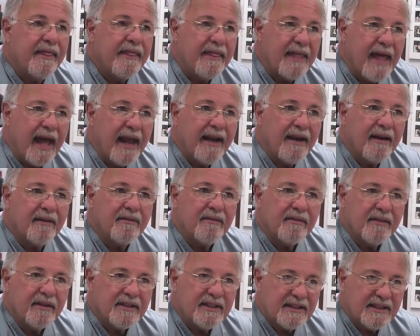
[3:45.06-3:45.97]
That
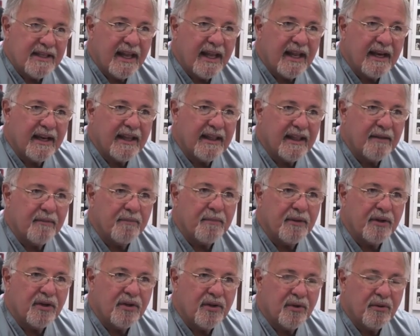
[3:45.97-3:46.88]
said, the
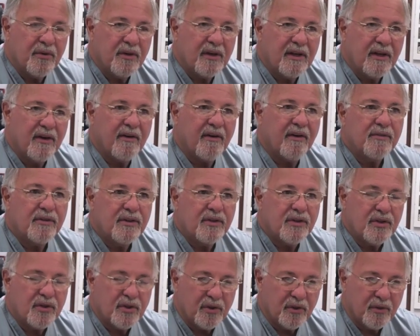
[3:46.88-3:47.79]
pituitary
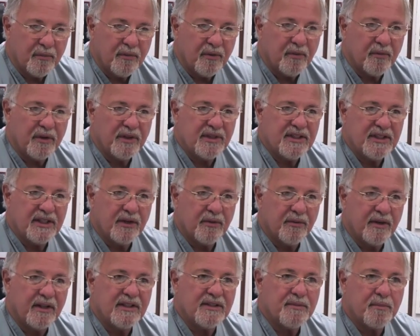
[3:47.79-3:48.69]
tumor which
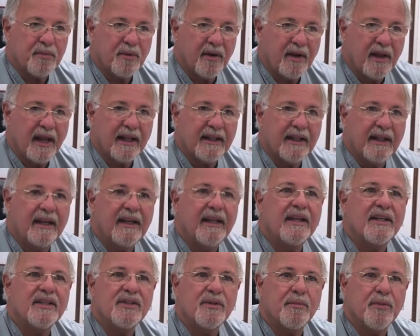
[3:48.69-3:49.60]
secretes prolactin
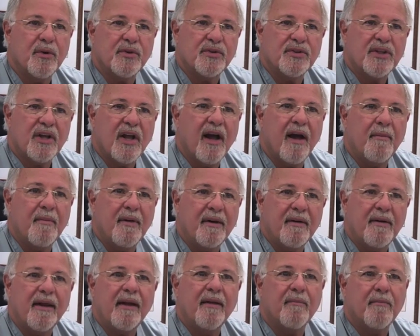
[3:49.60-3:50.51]
is the most
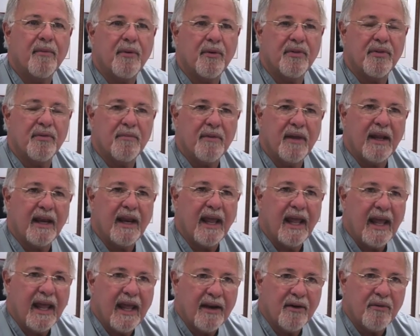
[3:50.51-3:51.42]
common in both men
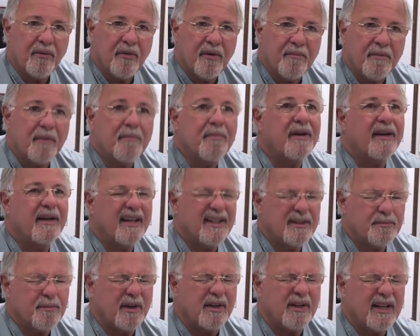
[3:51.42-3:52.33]
and women, but
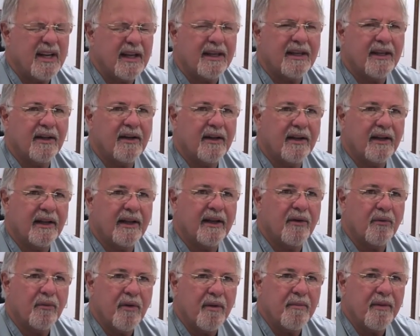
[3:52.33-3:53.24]
is particularly
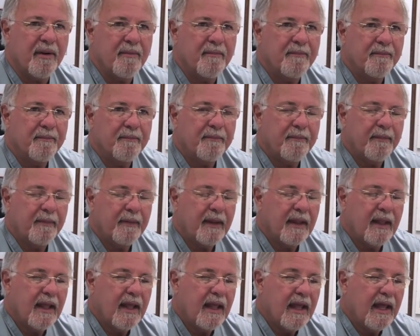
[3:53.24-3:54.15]
in women.
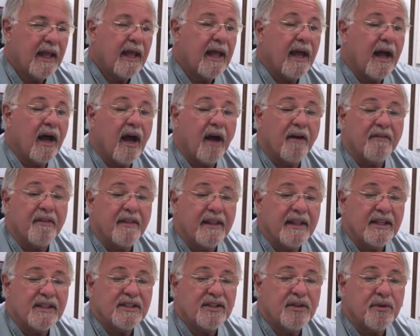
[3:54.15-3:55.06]
Often
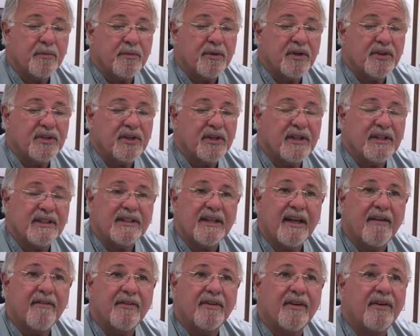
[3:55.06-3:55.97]
these tumors are
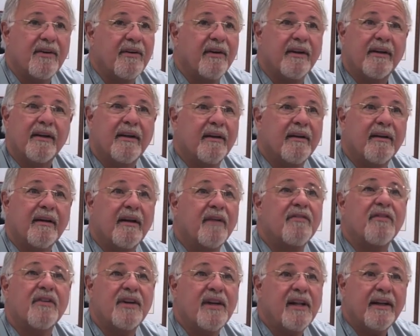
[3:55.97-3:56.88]
discovered during a, a
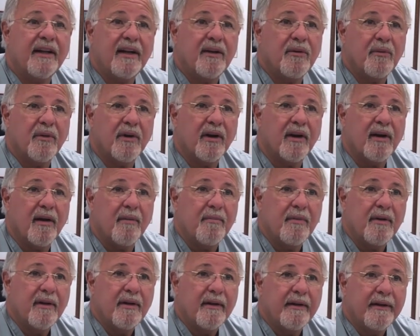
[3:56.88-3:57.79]
fertility workup,
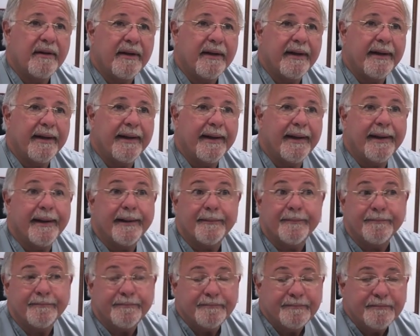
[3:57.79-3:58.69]
um,
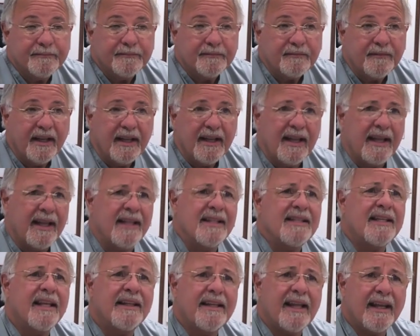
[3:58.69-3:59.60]

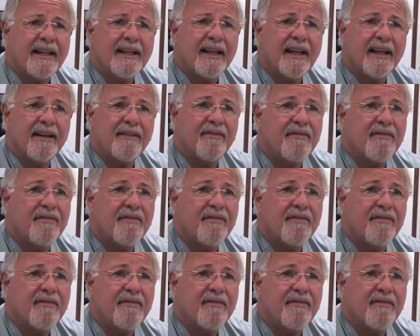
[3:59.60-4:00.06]
incidentally